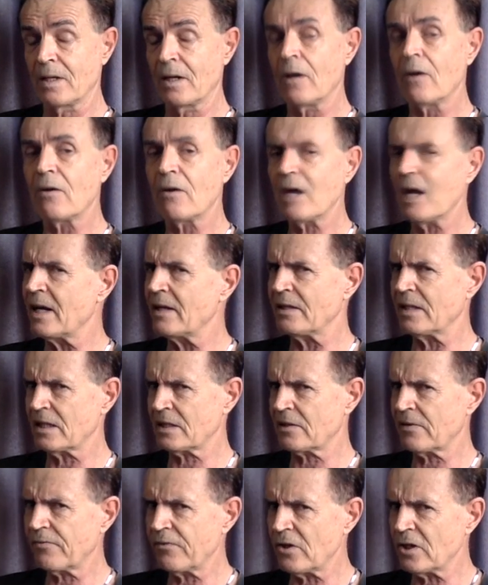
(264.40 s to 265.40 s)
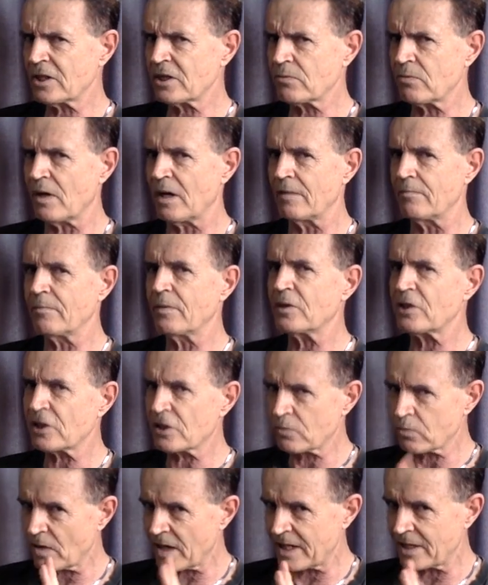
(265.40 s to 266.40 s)
All right, that's the first one. But
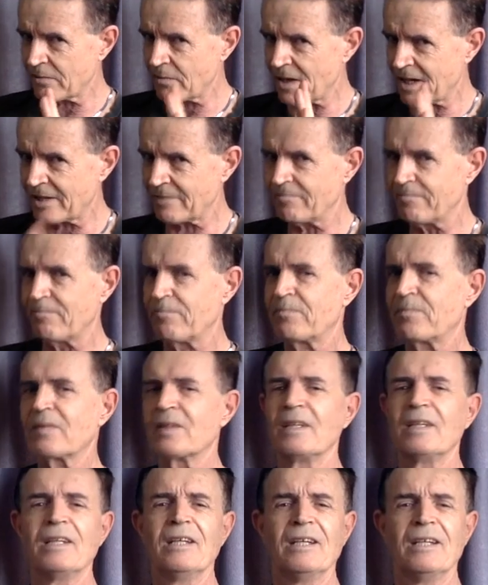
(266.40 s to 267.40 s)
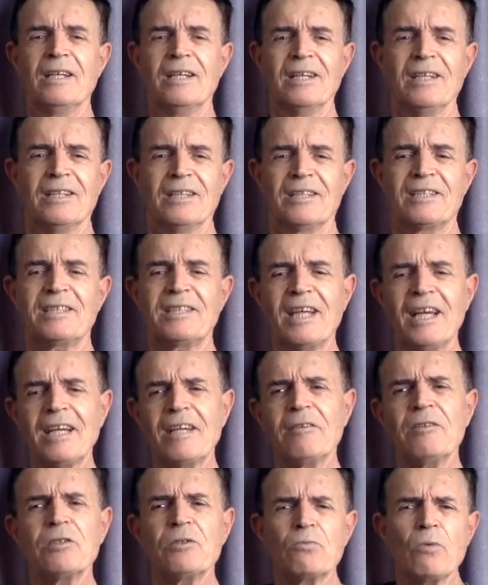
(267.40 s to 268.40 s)
just wait. The
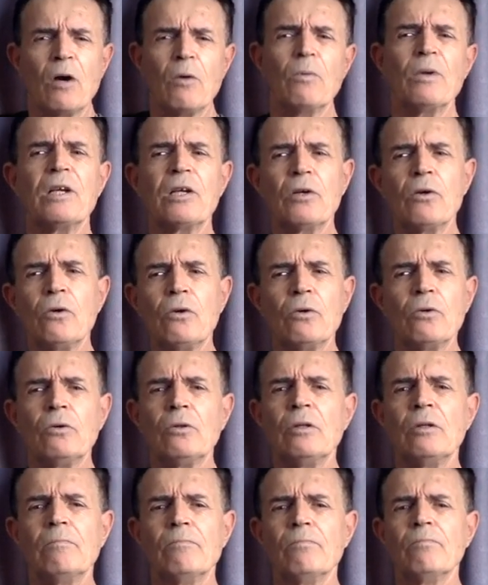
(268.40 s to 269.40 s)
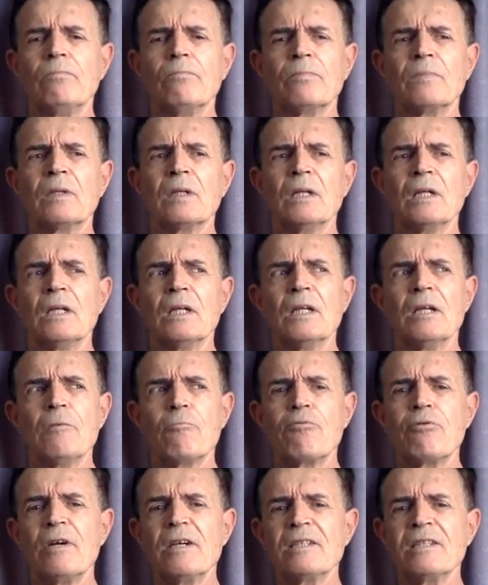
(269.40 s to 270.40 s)
second is what we call
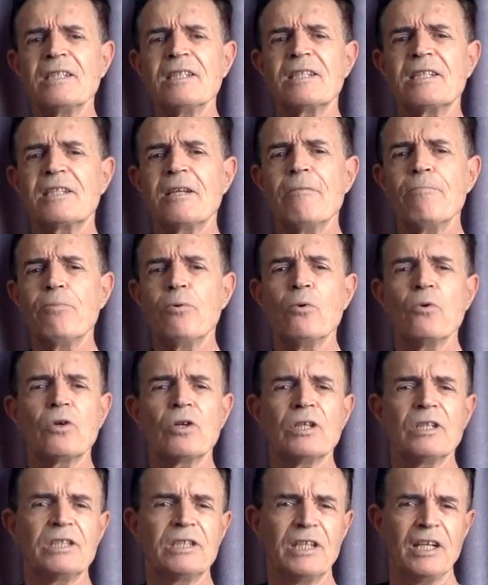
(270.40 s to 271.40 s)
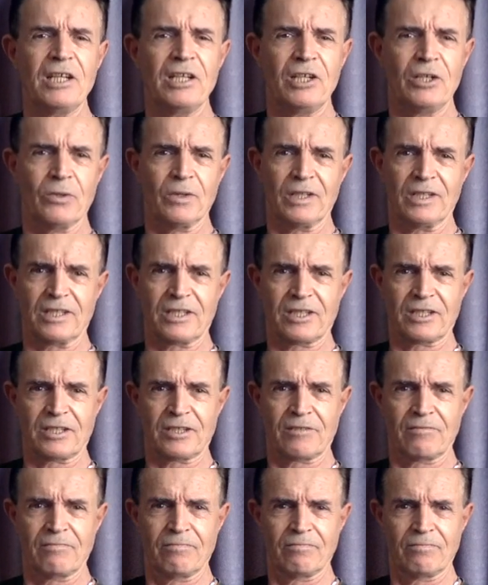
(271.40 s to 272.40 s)
present simple
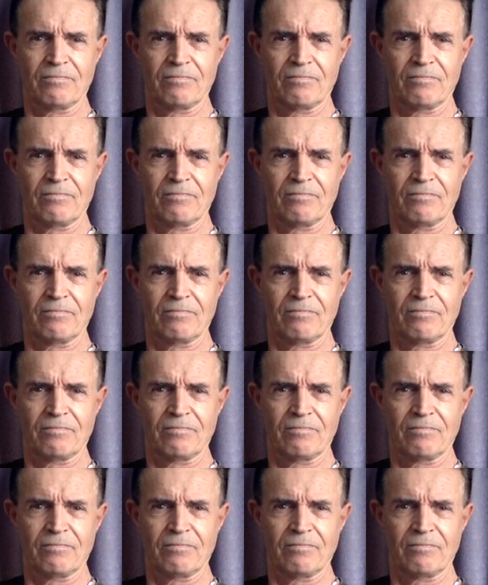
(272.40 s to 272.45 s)
continuous.